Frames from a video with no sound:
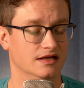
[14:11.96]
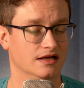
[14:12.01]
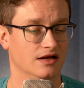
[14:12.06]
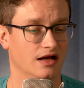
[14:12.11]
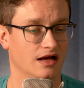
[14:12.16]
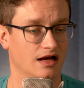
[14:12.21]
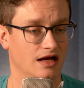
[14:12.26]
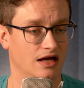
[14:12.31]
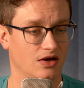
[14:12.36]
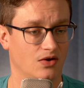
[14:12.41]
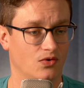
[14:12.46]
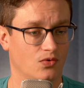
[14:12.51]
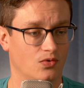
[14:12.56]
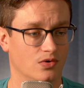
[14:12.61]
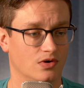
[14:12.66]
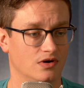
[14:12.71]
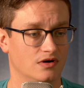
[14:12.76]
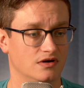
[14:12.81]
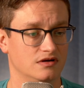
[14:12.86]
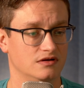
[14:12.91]

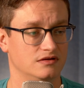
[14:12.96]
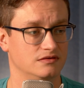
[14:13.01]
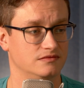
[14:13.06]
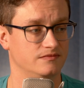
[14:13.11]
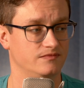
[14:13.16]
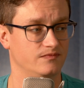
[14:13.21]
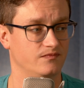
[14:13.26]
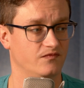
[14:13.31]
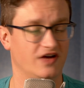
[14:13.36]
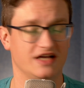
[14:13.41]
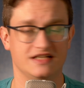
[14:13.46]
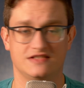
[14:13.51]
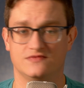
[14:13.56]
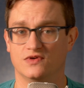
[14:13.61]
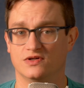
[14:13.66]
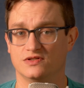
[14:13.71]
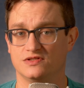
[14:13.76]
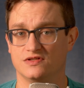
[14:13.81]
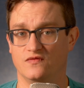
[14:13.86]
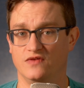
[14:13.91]
Or vice
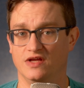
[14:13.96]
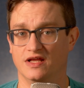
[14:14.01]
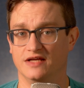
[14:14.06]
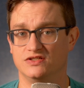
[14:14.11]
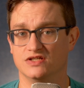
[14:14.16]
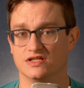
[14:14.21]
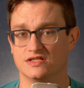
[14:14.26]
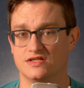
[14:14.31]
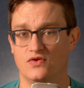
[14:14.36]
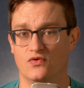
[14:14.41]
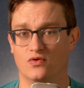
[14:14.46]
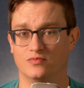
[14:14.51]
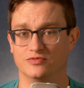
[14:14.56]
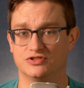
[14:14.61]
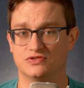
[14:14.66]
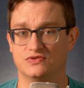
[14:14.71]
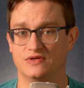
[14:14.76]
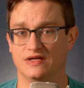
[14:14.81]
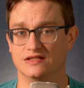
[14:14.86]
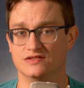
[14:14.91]
versa. If you like just the normal
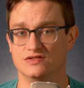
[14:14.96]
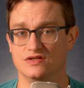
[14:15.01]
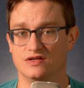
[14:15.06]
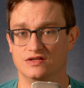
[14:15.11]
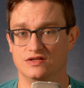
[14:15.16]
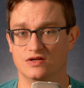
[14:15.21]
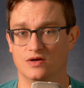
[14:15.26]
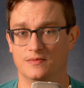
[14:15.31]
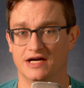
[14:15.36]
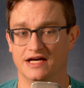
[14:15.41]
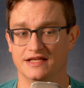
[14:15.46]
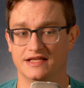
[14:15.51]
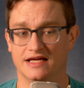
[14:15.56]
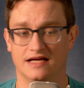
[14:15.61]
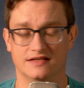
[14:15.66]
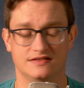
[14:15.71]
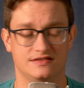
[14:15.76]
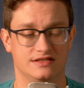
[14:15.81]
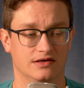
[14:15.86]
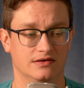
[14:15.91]
strings, you can go buy
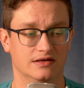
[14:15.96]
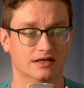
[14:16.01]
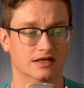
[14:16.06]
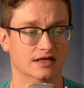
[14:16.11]
that. So